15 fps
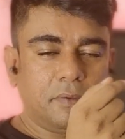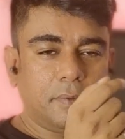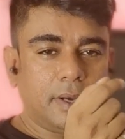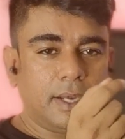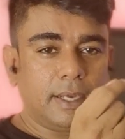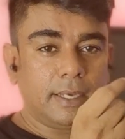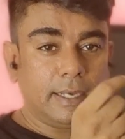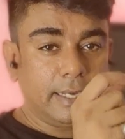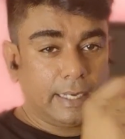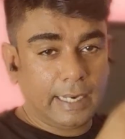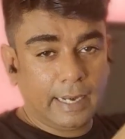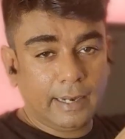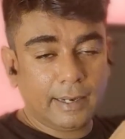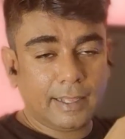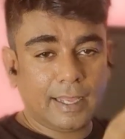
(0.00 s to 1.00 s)

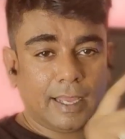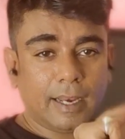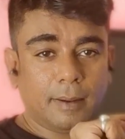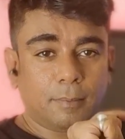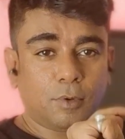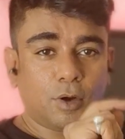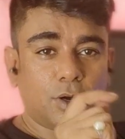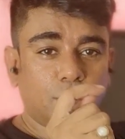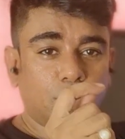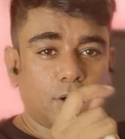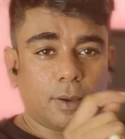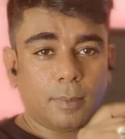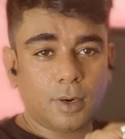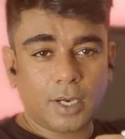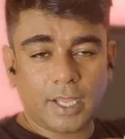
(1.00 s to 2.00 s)
detailed, and I'm going to talk
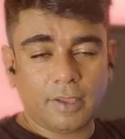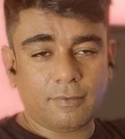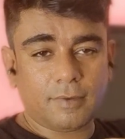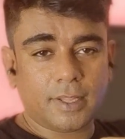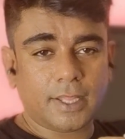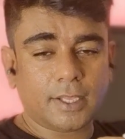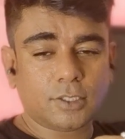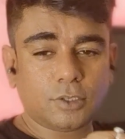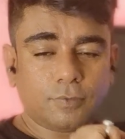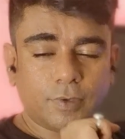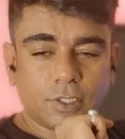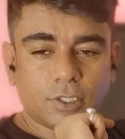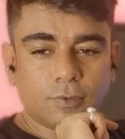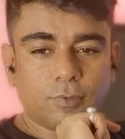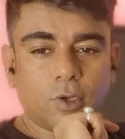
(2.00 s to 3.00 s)
about everything. So
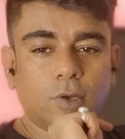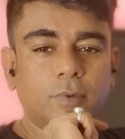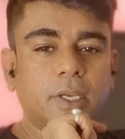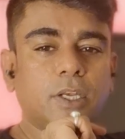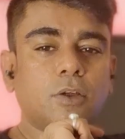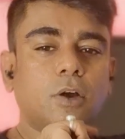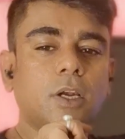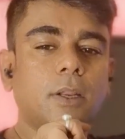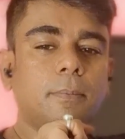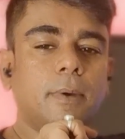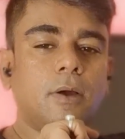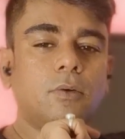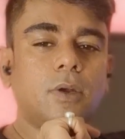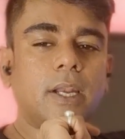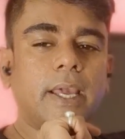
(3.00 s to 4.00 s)
first of all, we talked
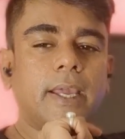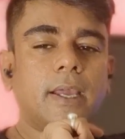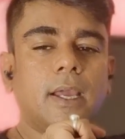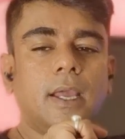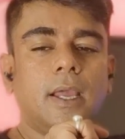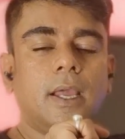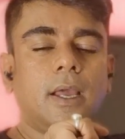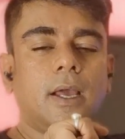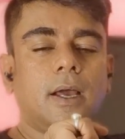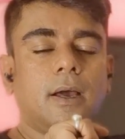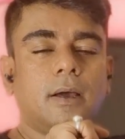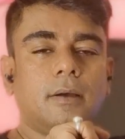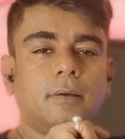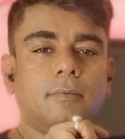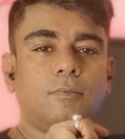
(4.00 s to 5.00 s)
about like
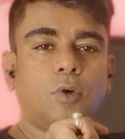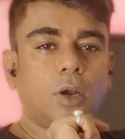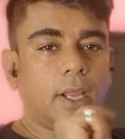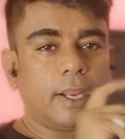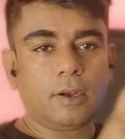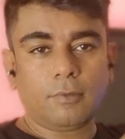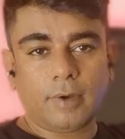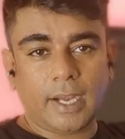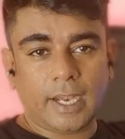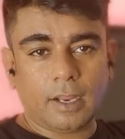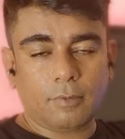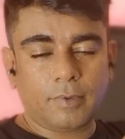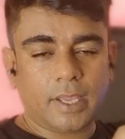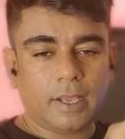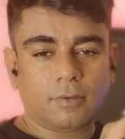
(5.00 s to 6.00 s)
what kind of data
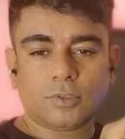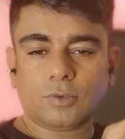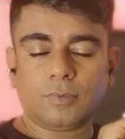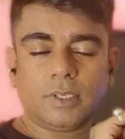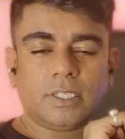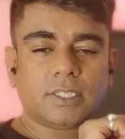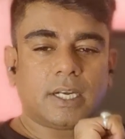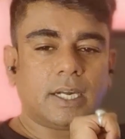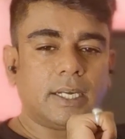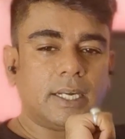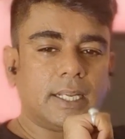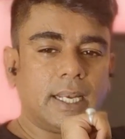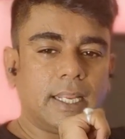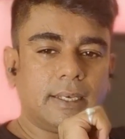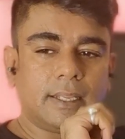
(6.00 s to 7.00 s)
we have. So we started
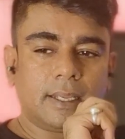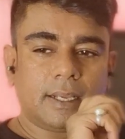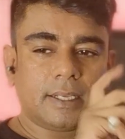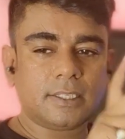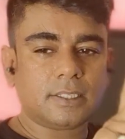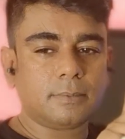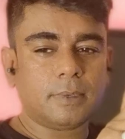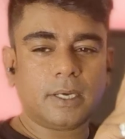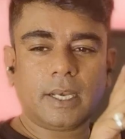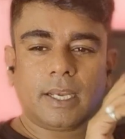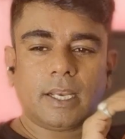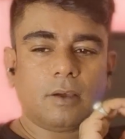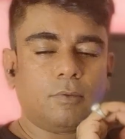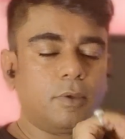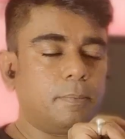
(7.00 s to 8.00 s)
collecting customer
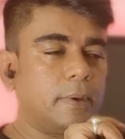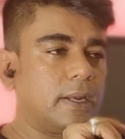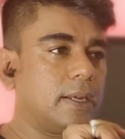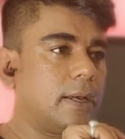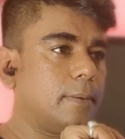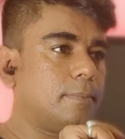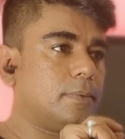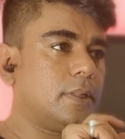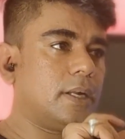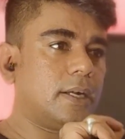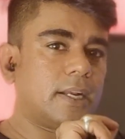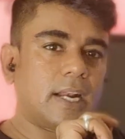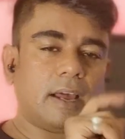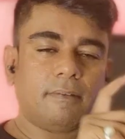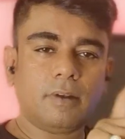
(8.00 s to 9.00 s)
data. We picked up the
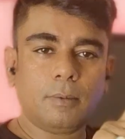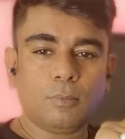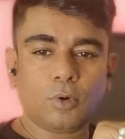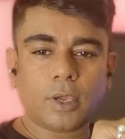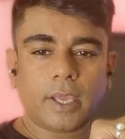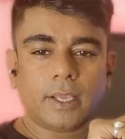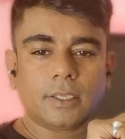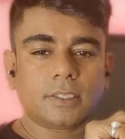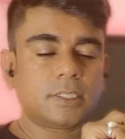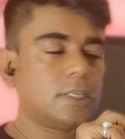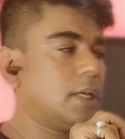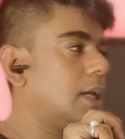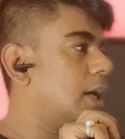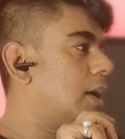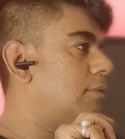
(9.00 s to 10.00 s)
travel bookings.
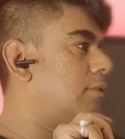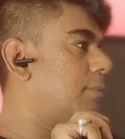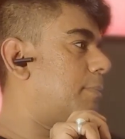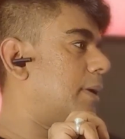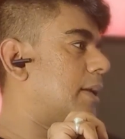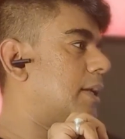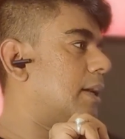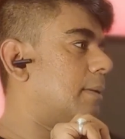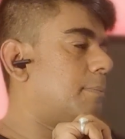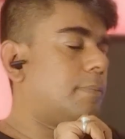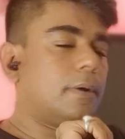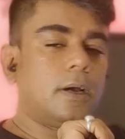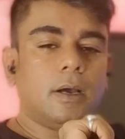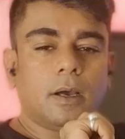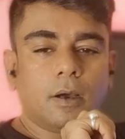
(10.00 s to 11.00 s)
We picked up
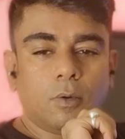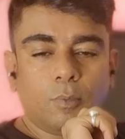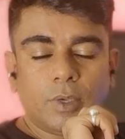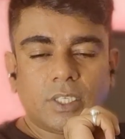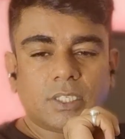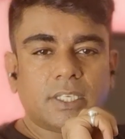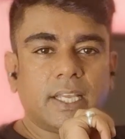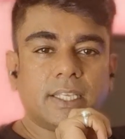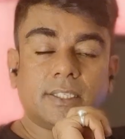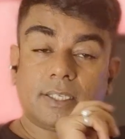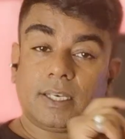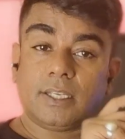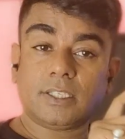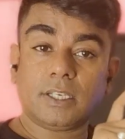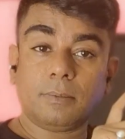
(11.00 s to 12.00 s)
which
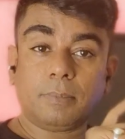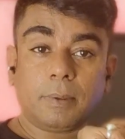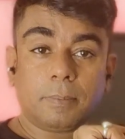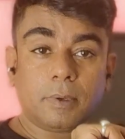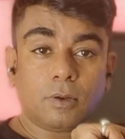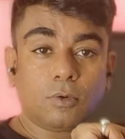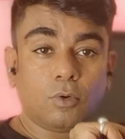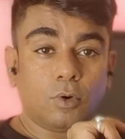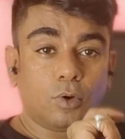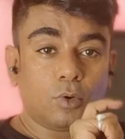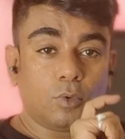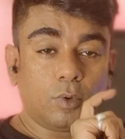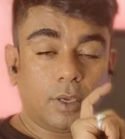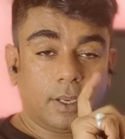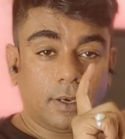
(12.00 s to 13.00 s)
destination people go
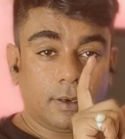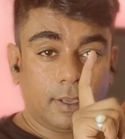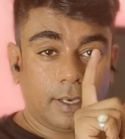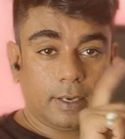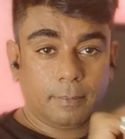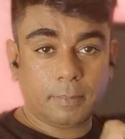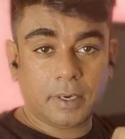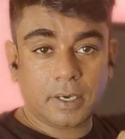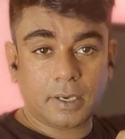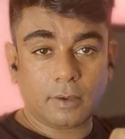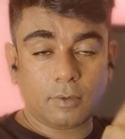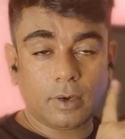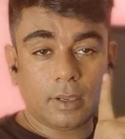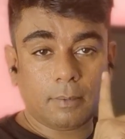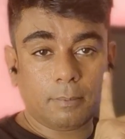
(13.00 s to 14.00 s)
to in a
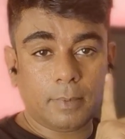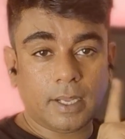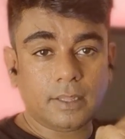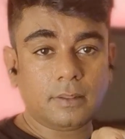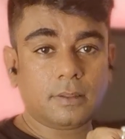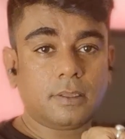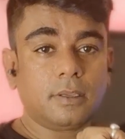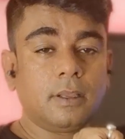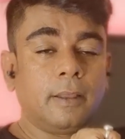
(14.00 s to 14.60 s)
particular month.